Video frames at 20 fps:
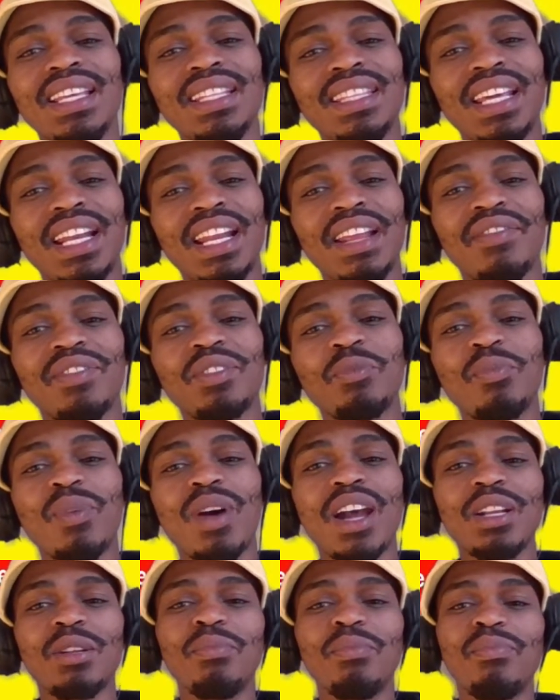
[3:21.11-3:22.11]
that have
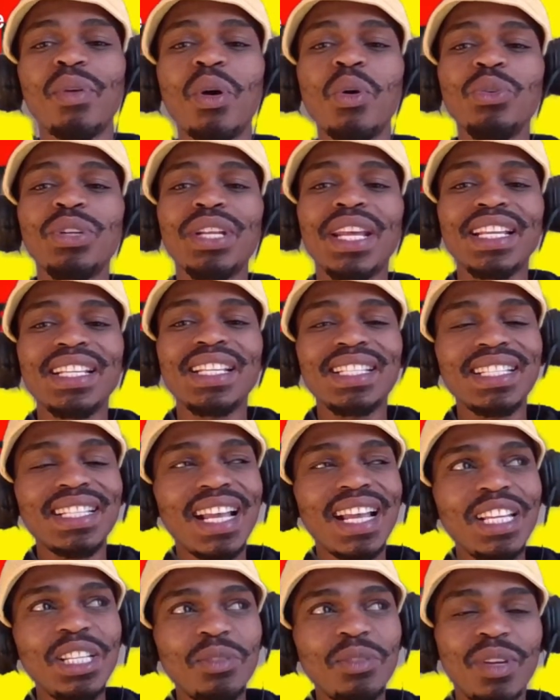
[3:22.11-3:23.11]
sparked both
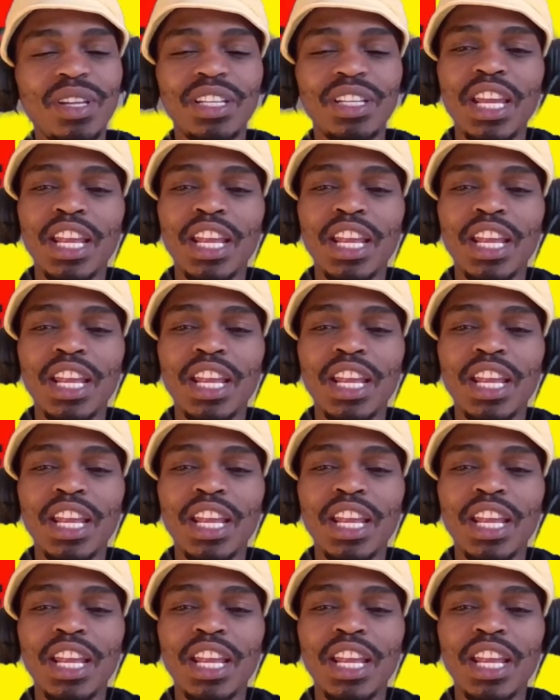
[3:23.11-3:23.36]
excitement